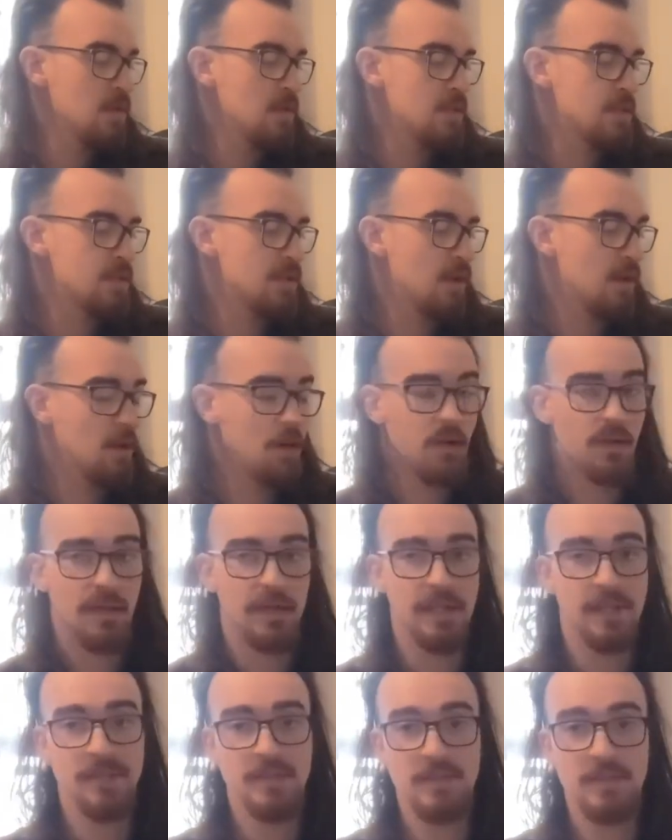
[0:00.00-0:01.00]
So
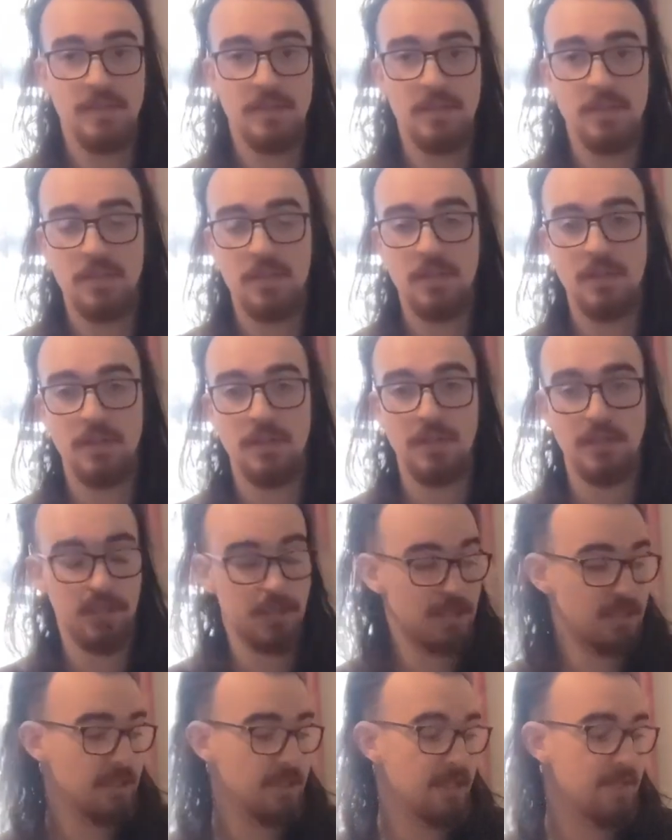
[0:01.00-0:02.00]
it's, you
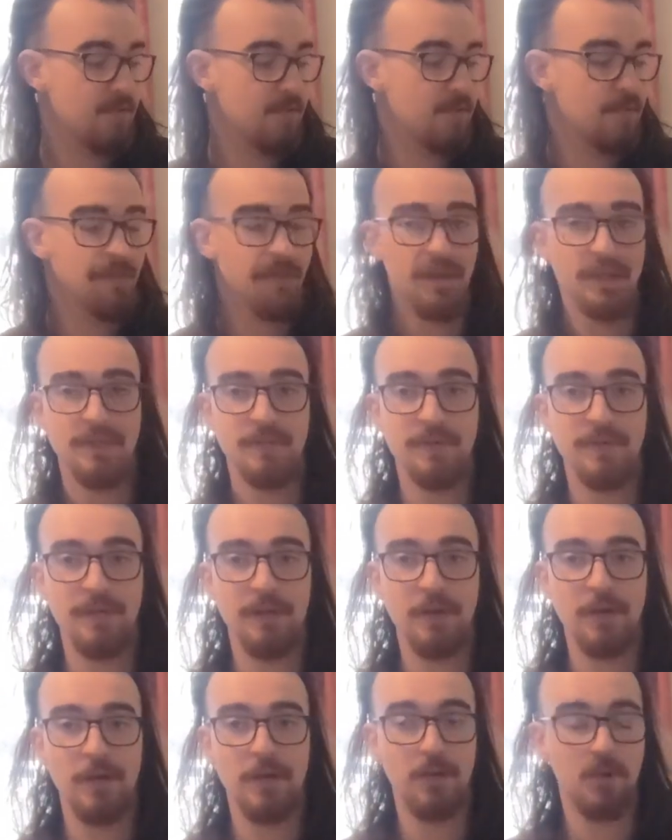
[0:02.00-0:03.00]
can leave your first
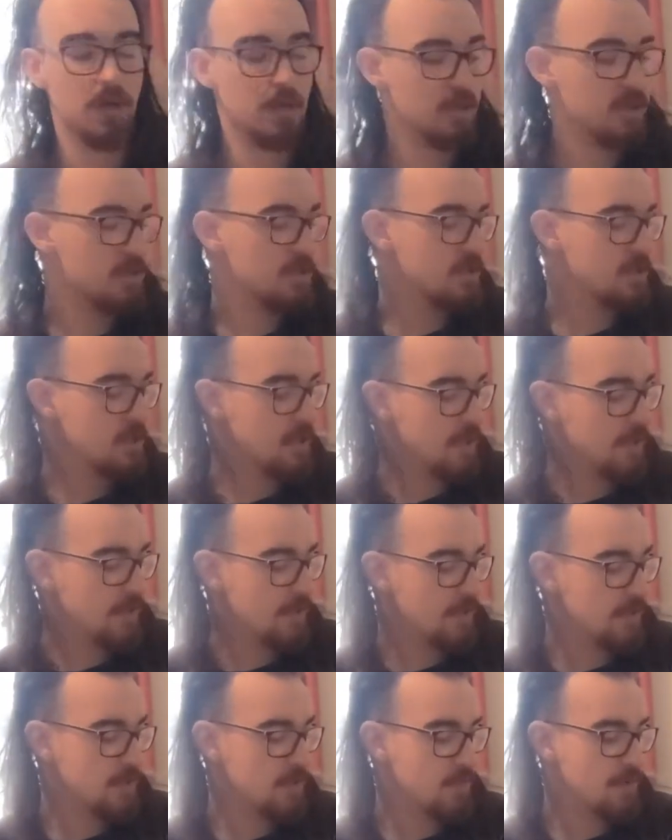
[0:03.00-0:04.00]
finger where it was, and
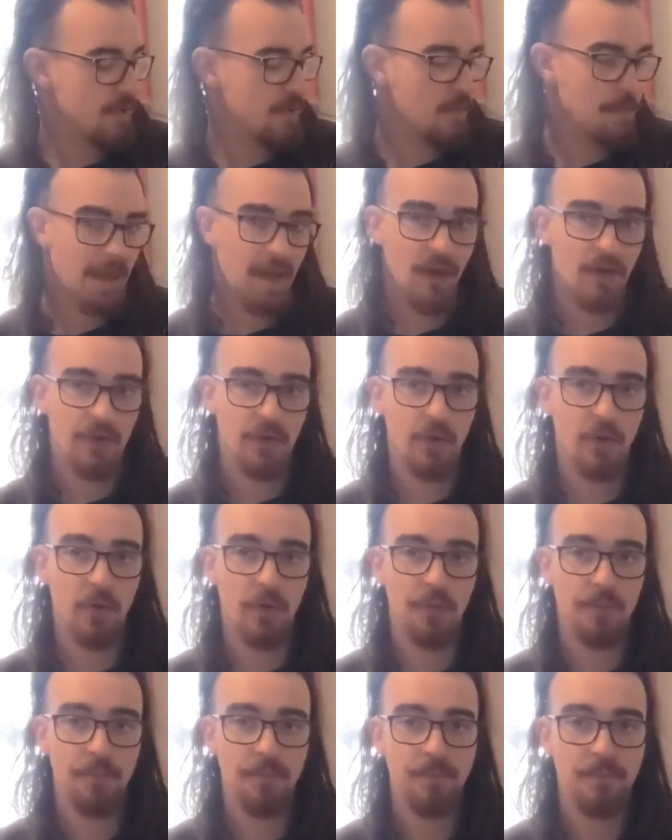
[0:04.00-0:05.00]
then just make a power chord